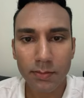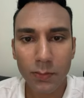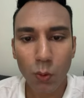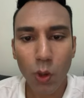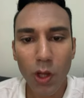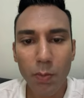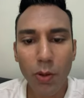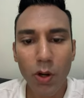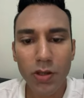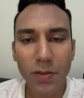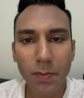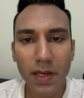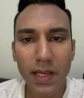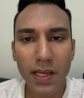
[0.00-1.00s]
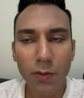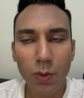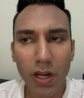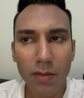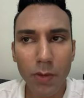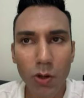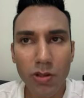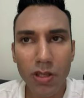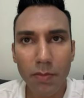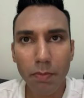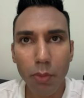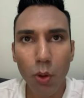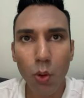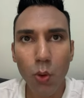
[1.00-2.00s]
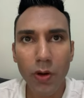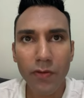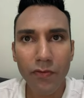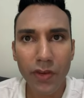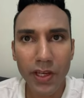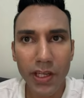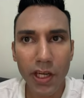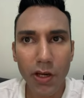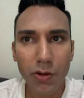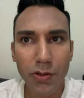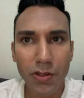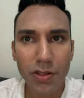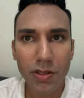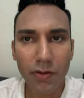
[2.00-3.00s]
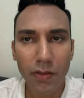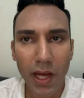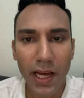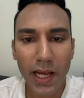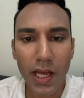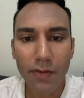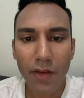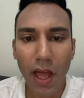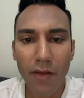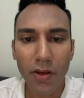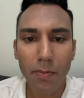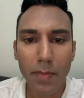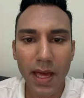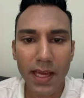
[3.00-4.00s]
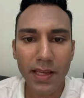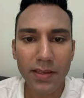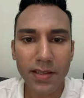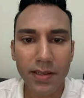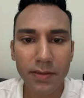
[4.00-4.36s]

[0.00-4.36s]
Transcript: quite possibly one of the most important videos that I have ever made.